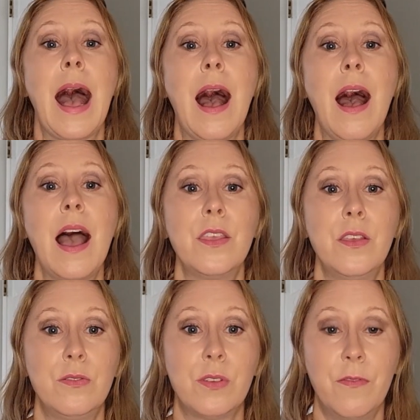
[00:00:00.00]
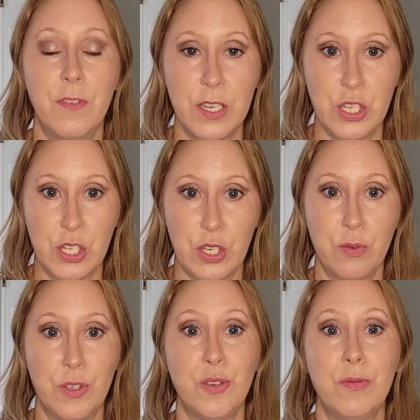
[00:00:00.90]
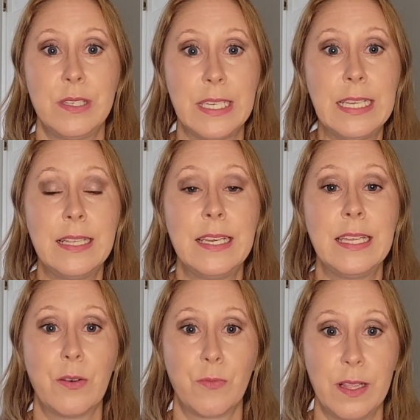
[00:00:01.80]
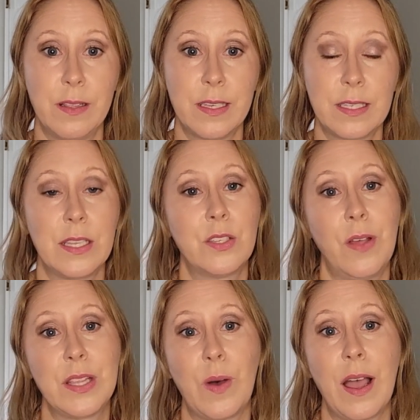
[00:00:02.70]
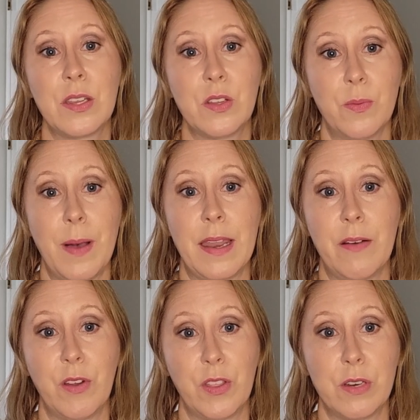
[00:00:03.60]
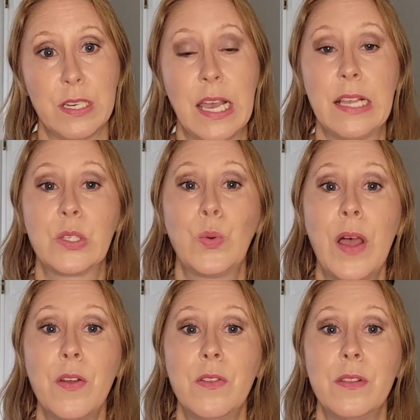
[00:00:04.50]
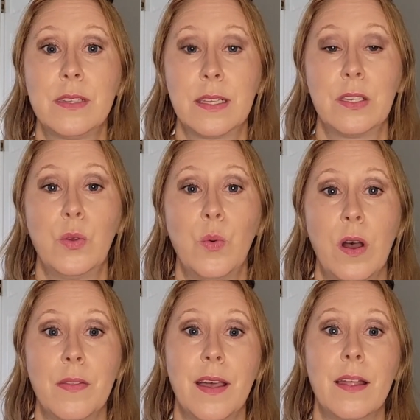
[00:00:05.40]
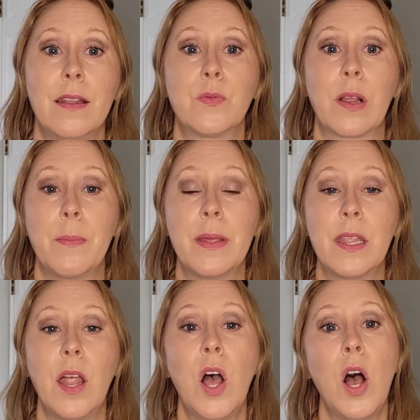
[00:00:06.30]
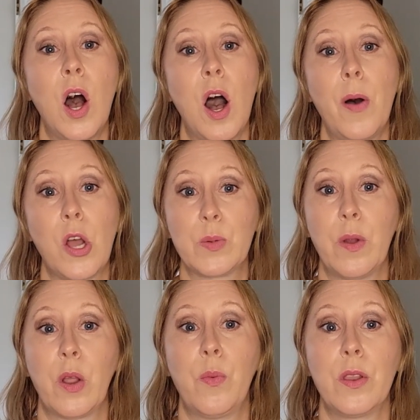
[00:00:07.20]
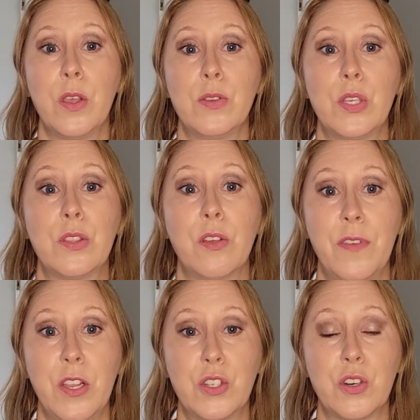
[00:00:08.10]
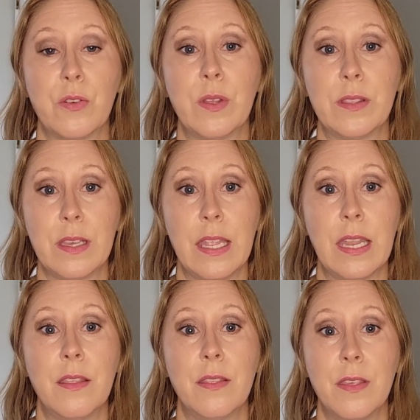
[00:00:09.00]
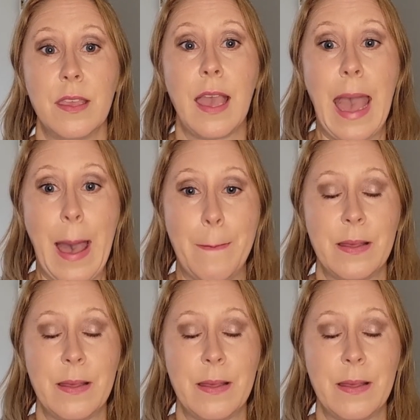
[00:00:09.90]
I use Vendu to delete and relist, and so that's why I do mine every 30 days rather than 61 that is recommended on Poshmark when using the feature within the app.